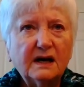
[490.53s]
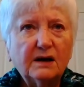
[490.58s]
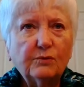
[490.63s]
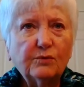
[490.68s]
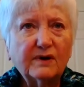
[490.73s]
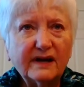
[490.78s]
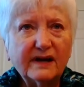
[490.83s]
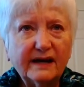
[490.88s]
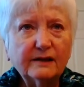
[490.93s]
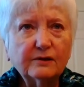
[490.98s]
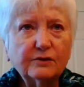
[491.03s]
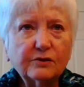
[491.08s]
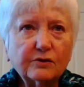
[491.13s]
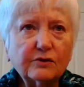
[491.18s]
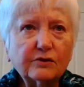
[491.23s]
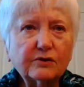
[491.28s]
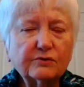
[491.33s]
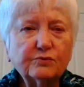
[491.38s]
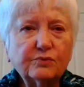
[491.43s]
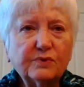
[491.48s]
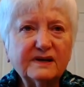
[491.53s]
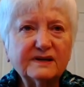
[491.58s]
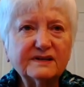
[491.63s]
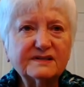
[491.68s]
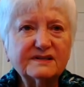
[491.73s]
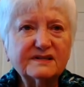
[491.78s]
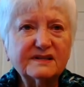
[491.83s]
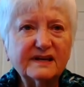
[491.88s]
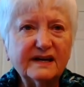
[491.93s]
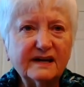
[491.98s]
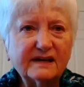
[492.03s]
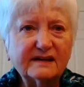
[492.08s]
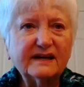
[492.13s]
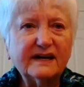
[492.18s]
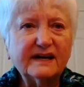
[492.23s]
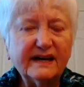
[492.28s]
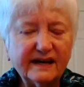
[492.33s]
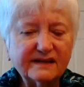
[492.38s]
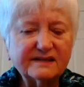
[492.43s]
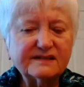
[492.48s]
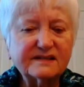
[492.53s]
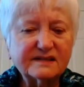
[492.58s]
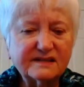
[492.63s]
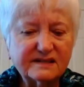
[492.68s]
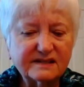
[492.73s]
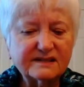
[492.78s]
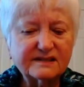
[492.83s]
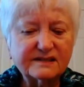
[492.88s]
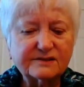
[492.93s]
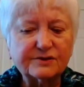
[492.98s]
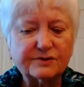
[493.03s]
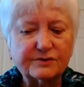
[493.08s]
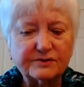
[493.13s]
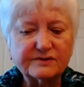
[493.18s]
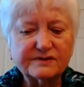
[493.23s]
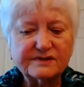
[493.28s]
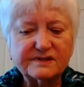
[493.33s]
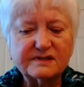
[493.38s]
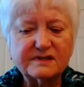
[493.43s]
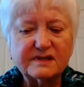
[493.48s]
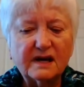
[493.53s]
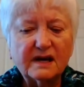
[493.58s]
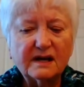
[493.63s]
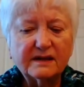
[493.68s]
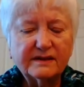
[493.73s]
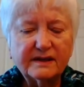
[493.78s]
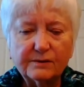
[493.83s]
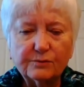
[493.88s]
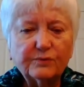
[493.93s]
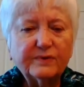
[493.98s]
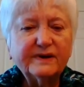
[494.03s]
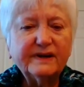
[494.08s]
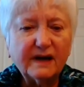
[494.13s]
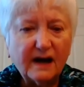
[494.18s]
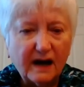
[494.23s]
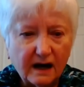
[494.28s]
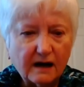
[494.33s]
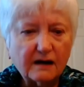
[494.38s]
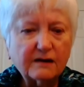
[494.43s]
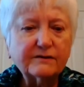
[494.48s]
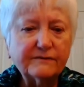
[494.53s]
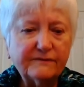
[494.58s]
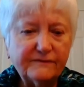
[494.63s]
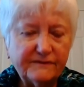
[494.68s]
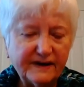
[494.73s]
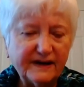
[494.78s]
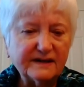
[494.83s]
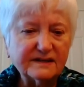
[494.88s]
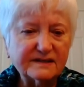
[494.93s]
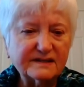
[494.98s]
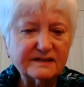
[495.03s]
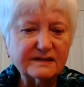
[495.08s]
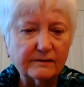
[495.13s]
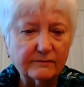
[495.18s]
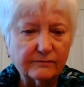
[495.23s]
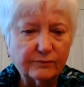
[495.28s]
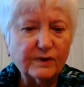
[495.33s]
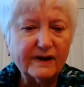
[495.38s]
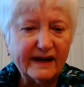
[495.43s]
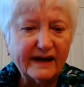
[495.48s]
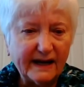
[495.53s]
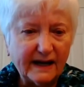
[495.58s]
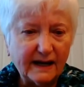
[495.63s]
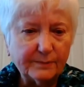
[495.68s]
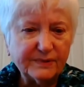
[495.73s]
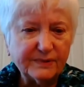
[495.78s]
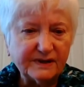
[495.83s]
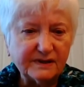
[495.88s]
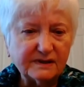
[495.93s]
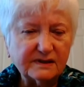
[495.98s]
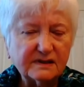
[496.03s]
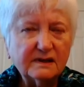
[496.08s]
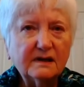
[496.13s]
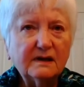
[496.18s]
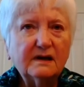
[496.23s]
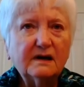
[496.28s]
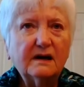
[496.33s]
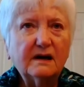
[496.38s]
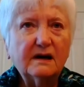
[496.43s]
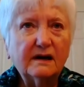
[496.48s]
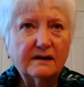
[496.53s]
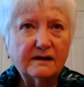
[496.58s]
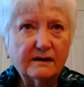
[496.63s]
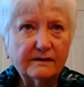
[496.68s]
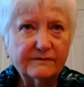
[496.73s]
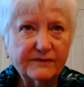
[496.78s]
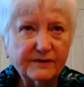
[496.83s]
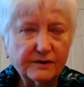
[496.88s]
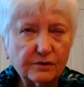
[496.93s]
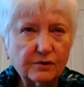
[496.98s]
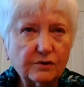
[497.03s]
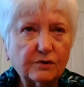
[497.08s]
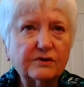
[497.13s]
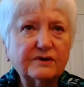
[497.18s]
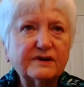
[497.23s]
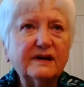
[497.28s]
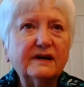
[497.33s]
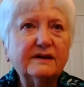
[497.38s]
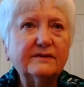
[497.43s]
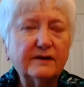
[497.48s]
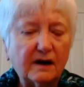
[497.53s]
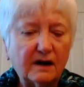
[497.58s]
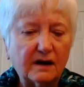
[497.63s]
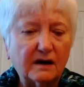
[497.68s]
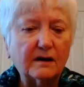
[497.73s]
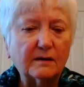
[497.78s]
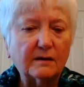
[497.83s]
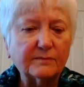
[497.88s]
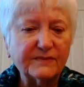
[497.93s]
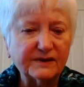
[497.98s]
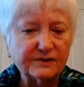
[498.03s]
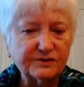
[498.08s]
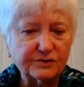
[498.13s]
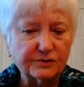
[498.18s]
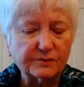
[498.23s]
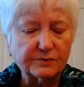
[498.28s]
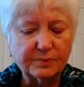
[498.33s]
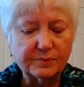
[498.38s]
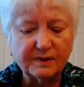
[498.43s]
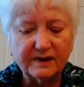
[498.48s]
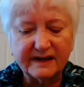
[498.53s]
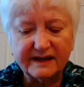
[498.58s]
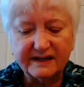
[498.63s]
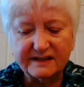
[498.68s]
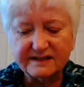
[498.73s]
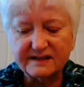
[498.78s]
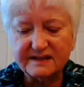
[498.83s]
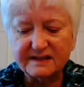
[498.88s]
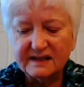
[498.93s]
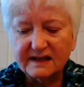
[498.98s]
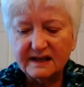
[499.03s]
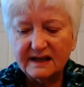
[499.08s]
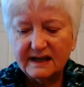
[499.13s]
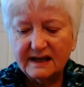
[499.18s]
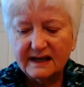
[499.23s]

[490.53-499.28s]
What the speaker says: What I learned was that as sisters, that we are the face of what happened and of the hurt and the harm that took place.